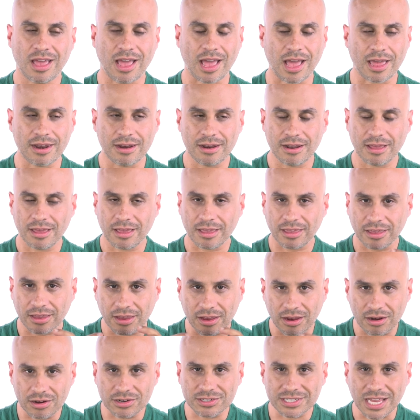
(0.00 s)
And
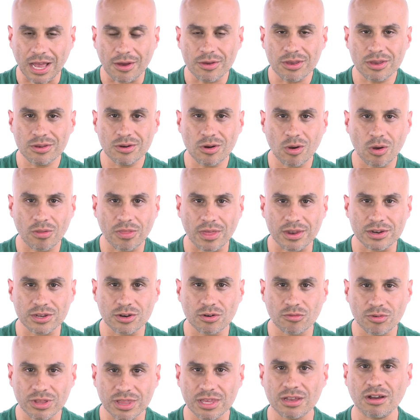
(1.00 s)
here's how you know that
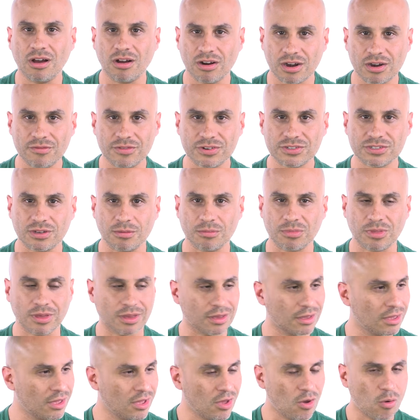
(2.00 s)
you're really hungry for
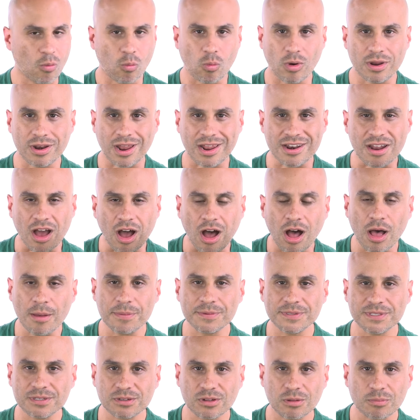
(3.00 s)
something when an
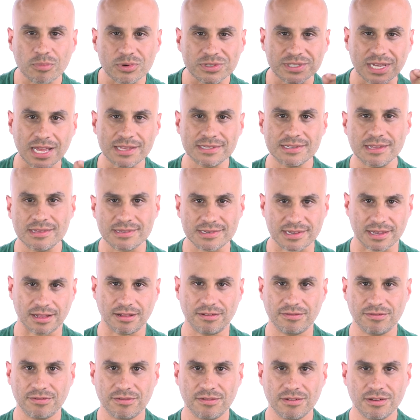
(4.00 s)
obstacle presents
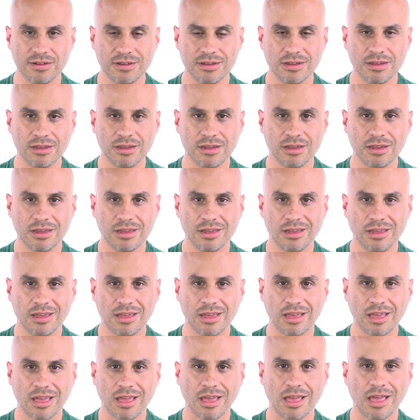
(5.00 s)
itself
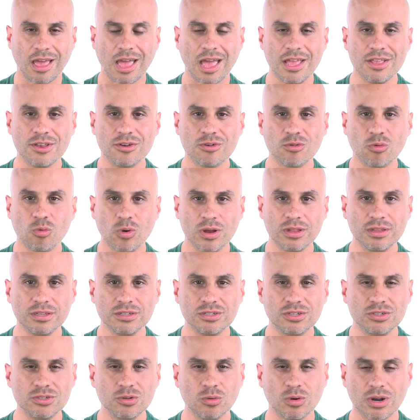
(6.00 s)
and you're
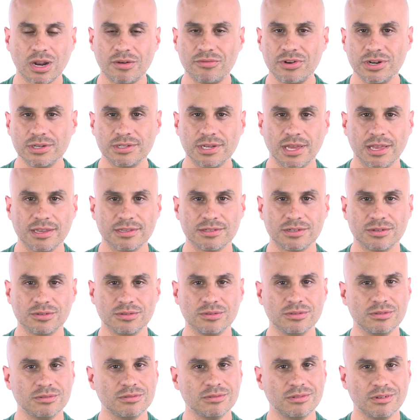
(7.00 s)
willing to do whatever it takes
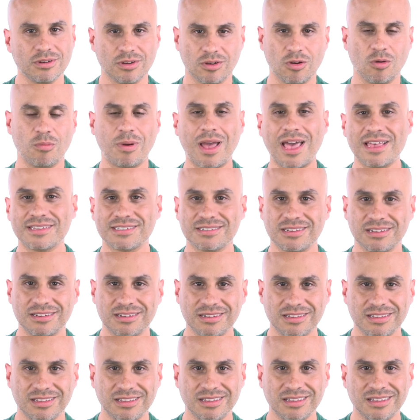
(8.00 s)
to go past
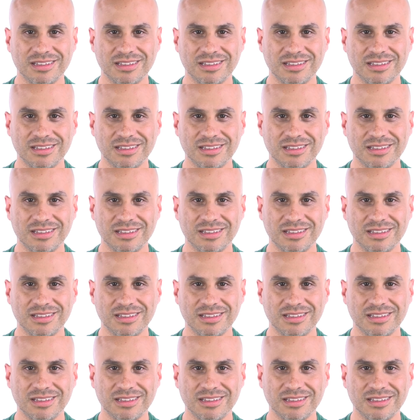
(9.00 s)
it.